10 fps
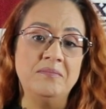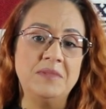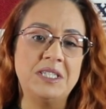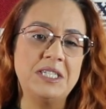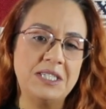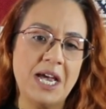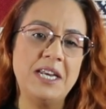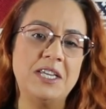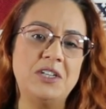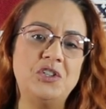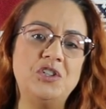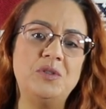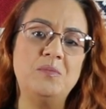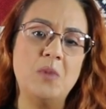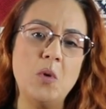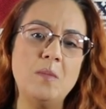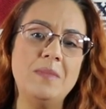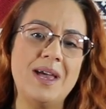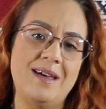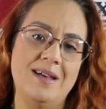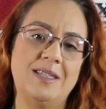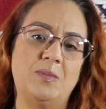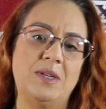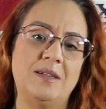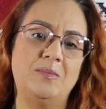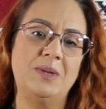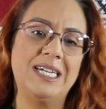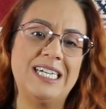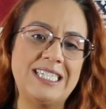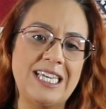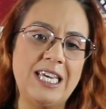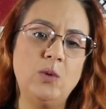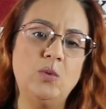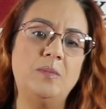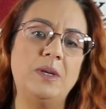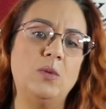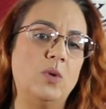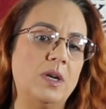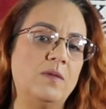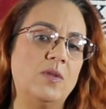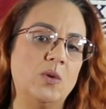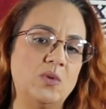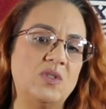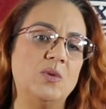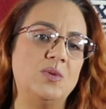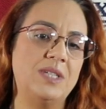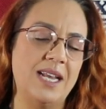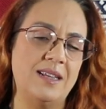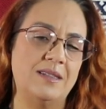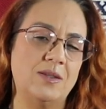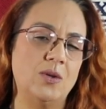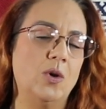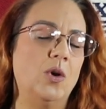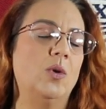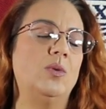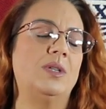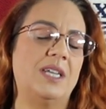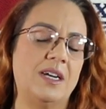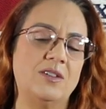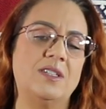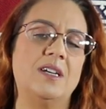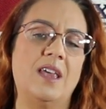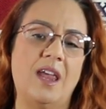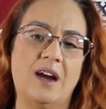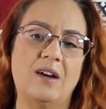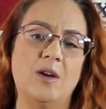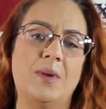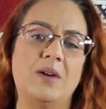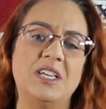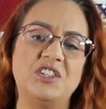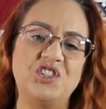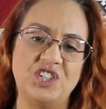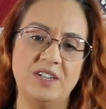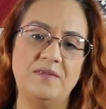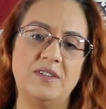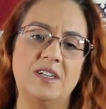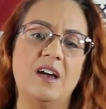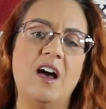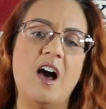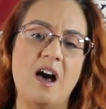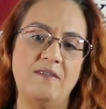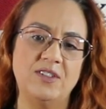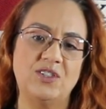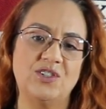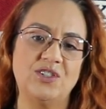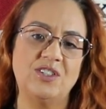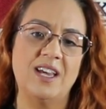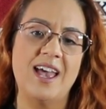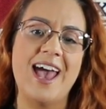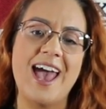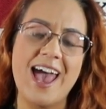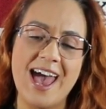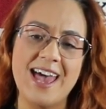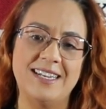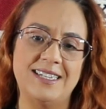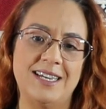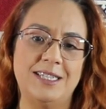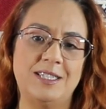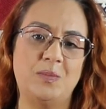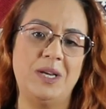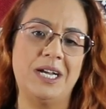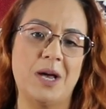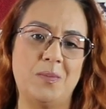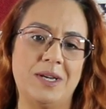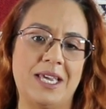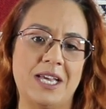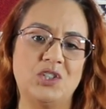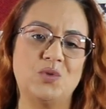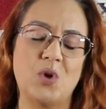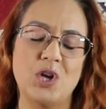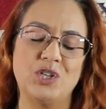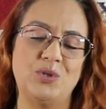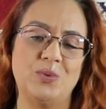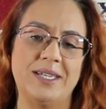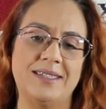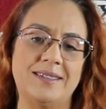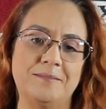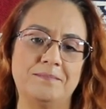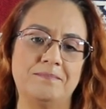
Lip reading: decided to demote my husband because he would be one of those lieutenants who dared to care about his shift, officers, and speak up against wrongdoings.